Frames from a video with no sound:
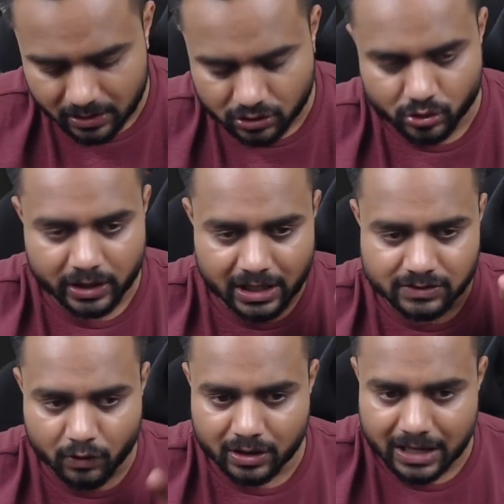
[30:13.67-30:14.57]
So here is
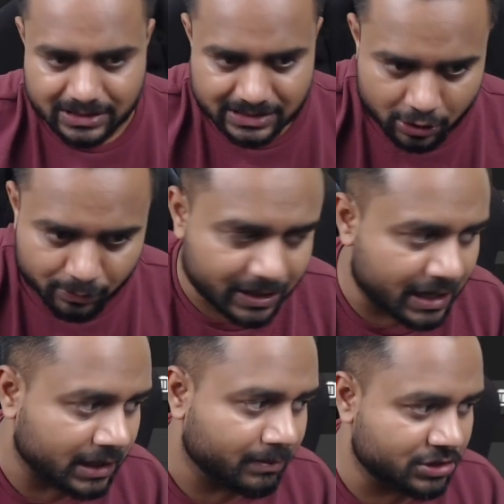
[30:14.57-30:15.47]
what, guys, I will be
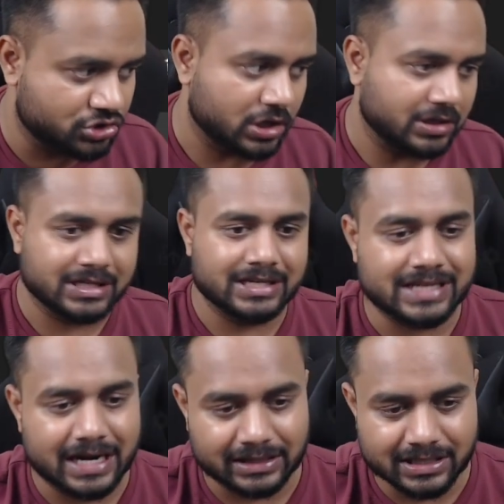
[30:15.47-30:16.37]
getting my chunks
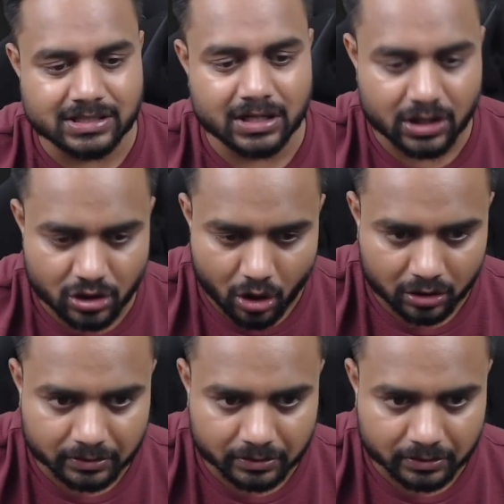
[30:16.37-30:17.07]
inside this DOM.